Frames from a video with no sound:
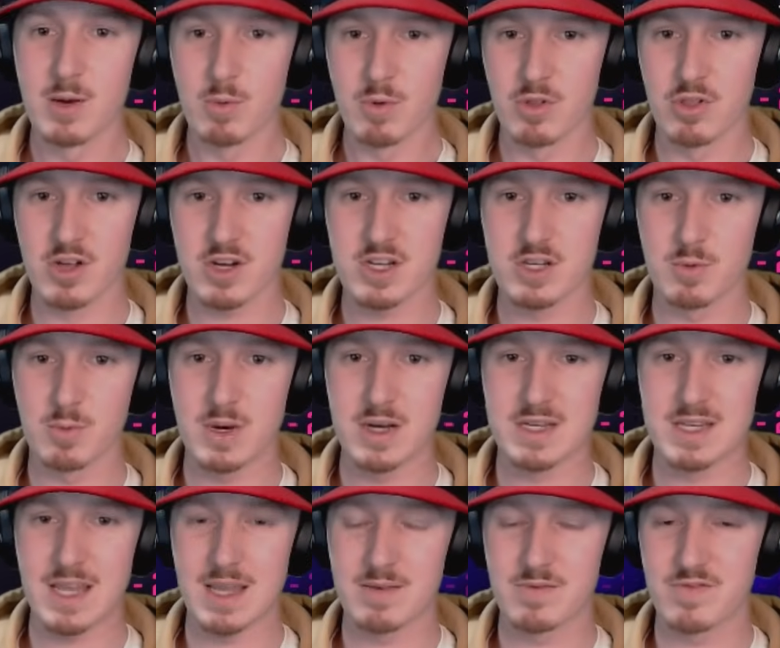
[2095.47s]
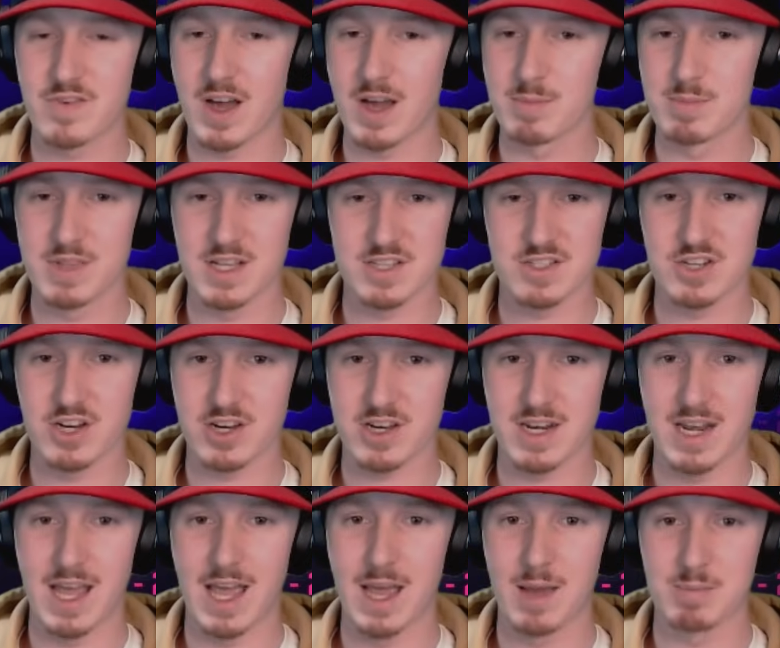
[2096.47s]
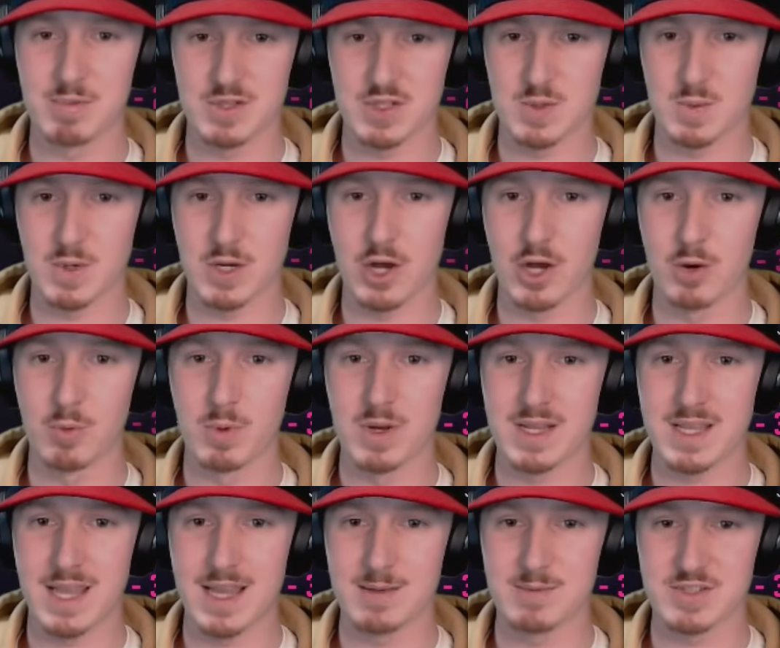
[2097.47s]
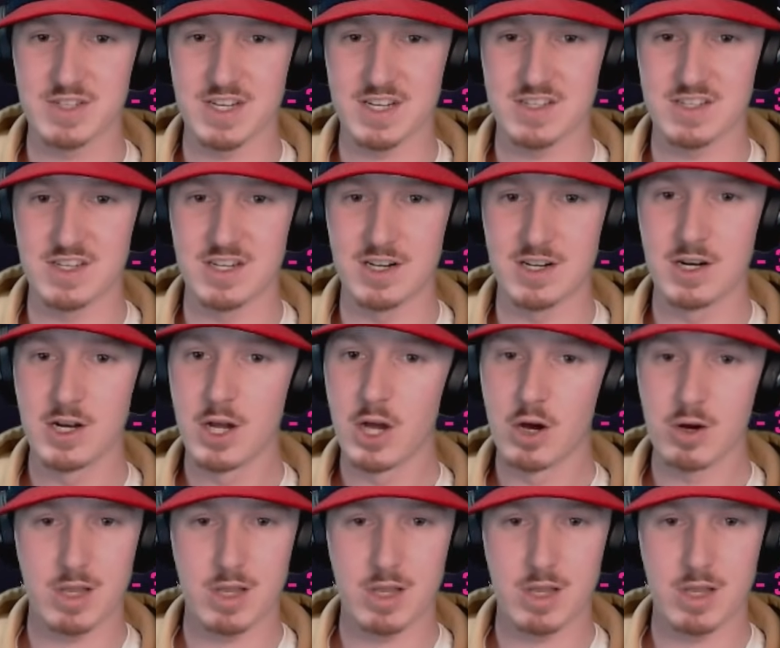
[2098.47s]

We're looking to win game five, but that's not going to happen, so we got to win game six here.